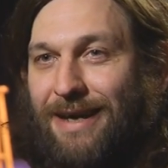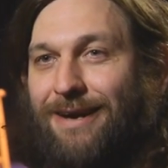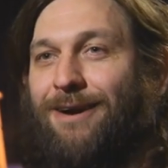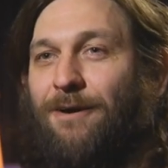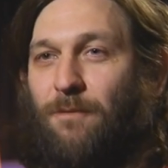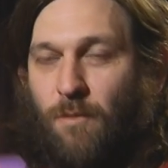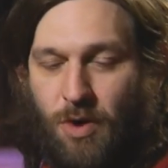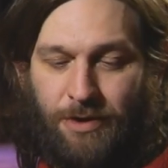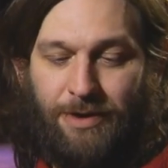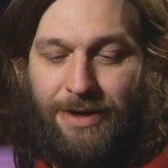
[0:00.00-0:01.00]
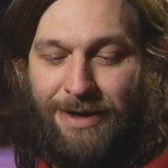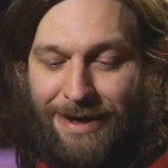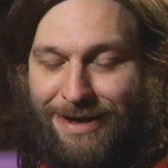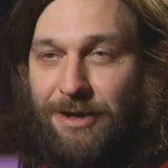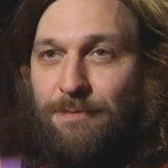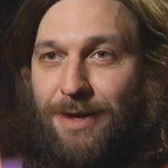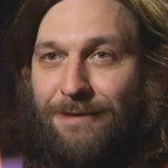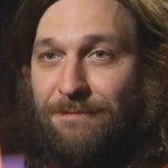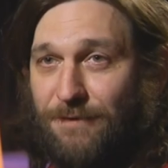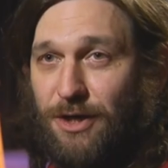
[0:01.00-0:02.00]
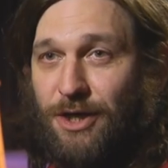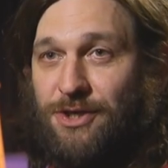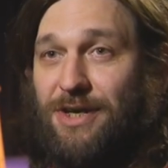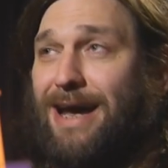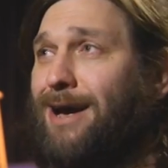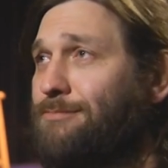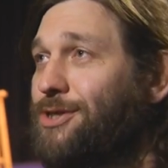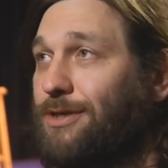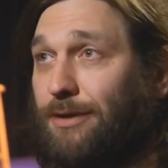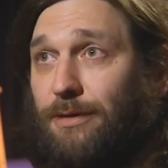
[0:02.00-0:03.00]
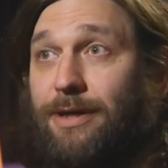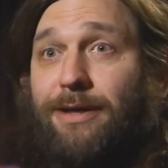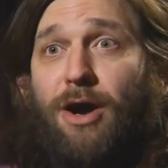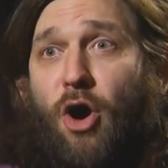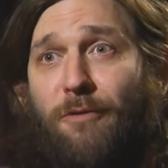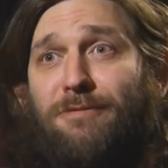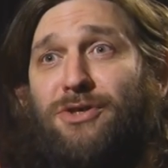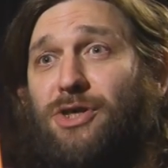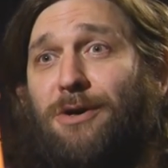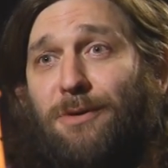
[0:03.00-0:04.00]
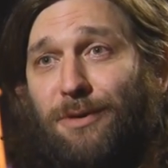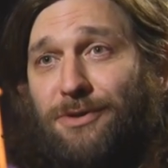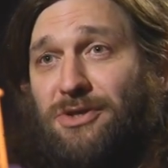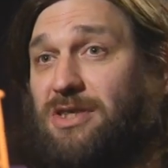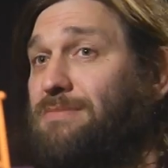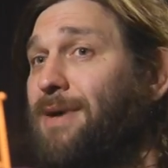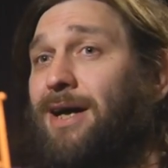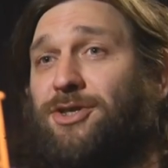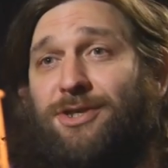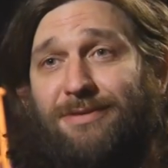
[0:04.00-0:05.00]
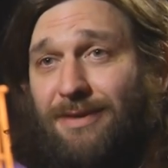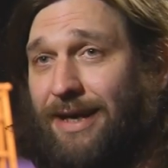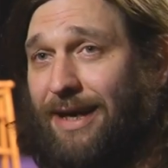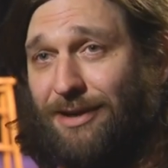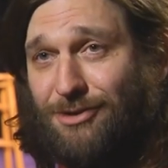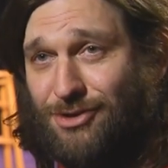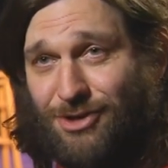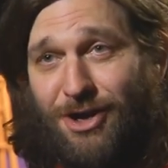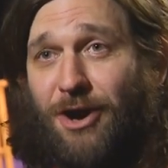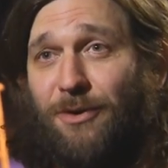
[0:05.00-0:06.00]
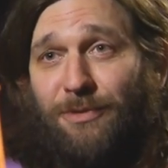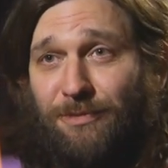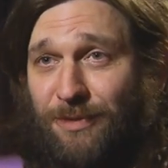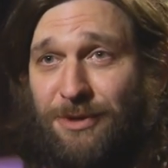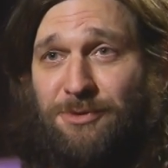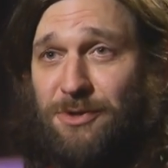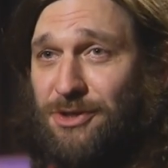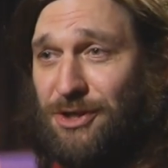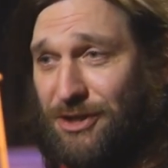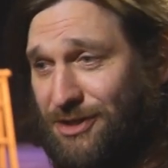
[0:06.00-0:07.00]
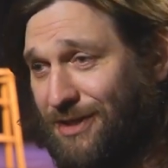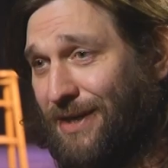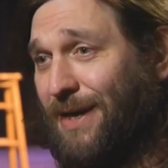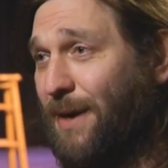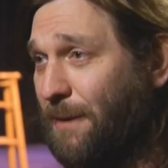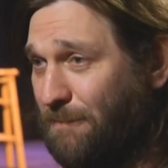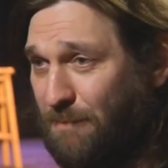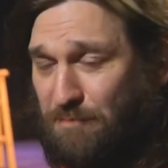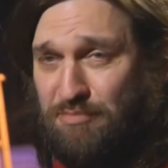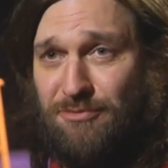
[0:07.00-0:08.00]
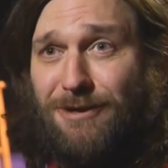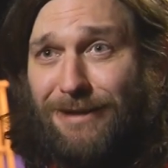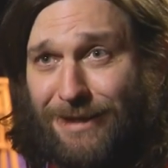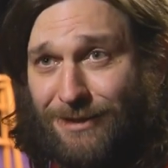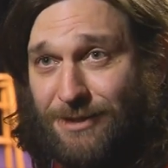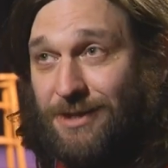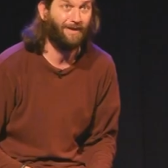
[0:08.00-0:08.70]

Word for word: Uh, one, I had my first absolutely oversold smash hit show, which was just brilliant.